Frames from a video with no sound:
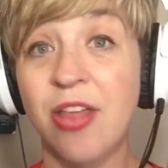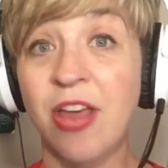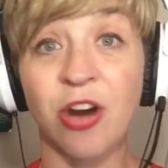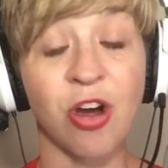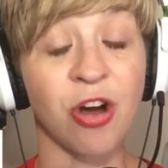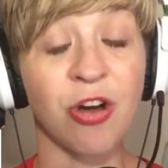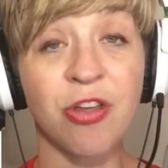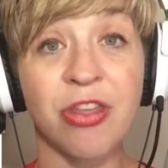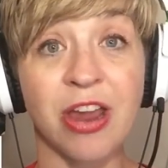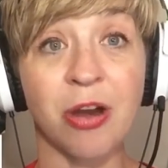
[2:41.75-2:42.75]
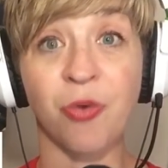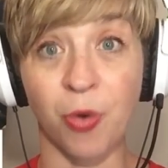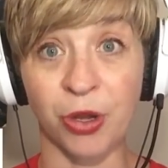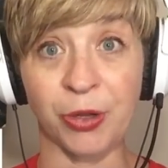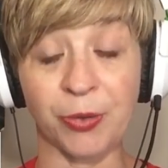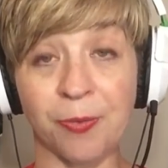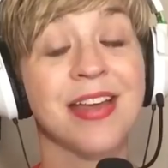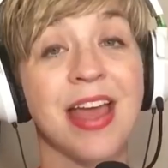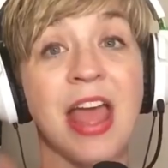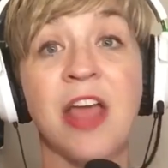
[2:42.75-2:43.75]
They are all there for you.
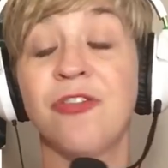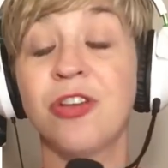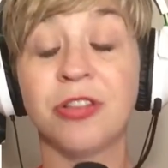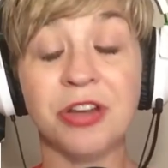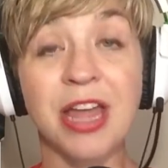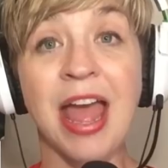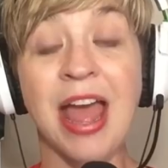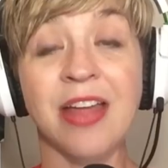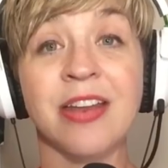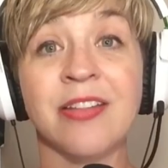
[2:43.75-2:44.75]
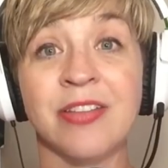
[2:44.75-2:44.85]
If you look at